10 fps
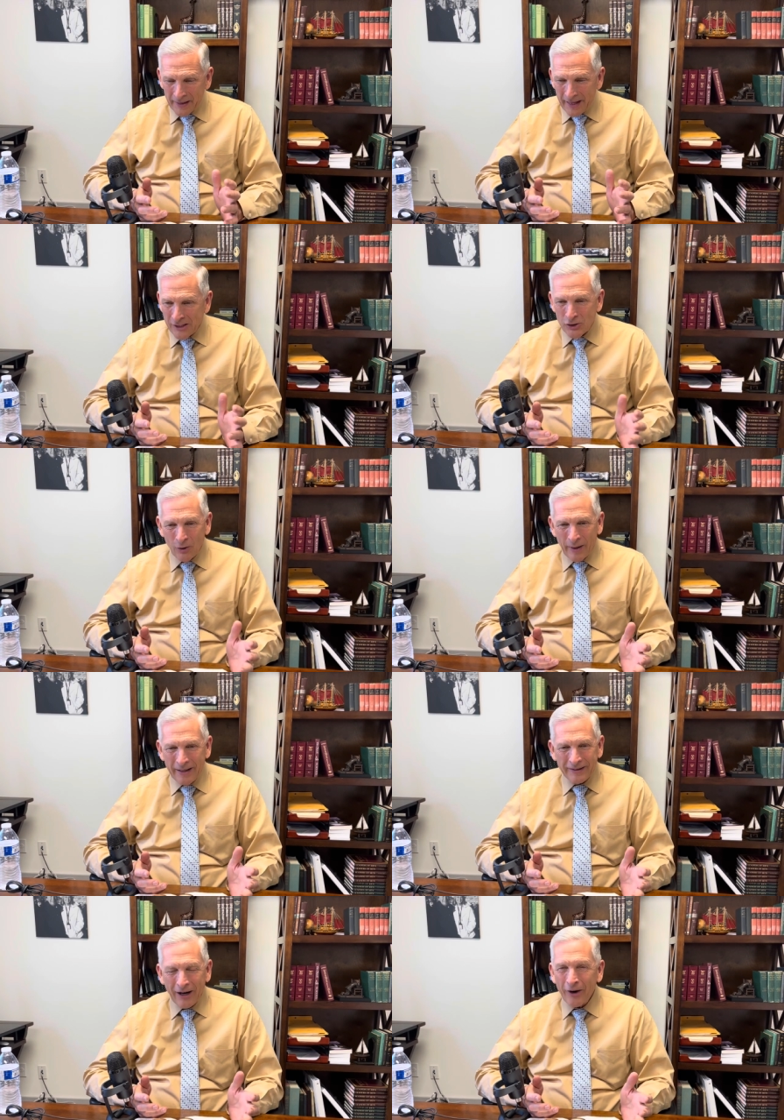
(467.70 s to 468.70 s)
And so
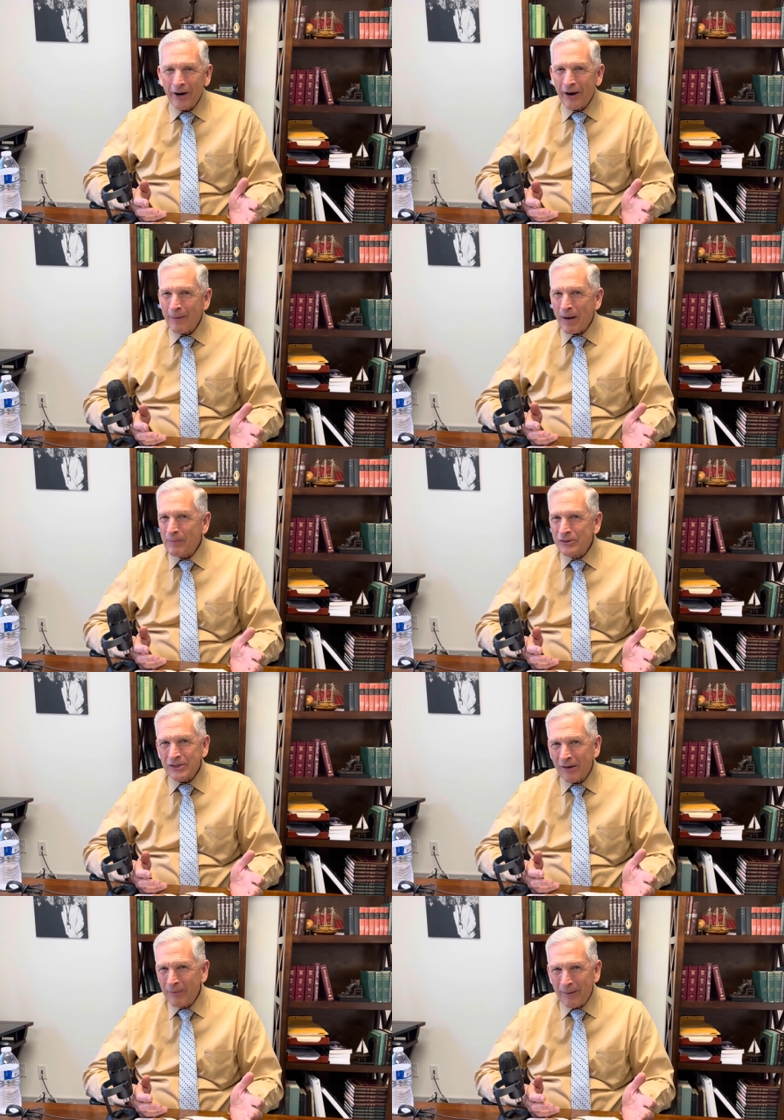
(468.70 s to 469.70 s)
right there, here I am. I've been
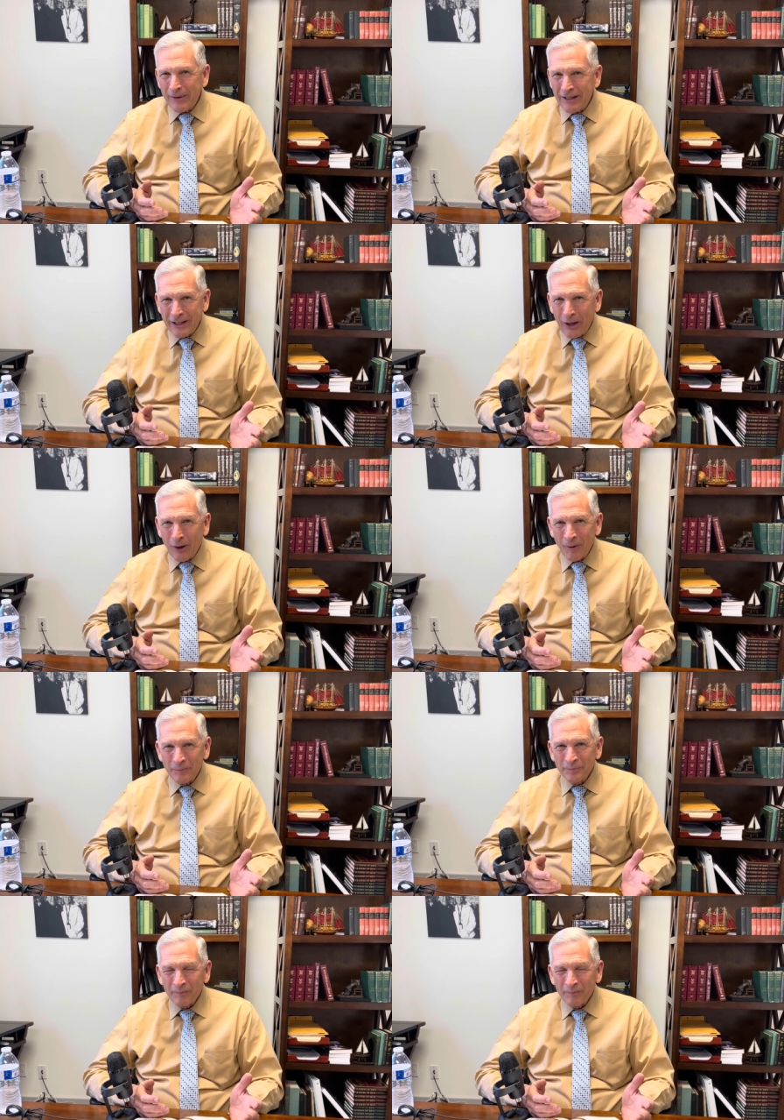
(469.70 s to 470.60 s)
saved maybe a year.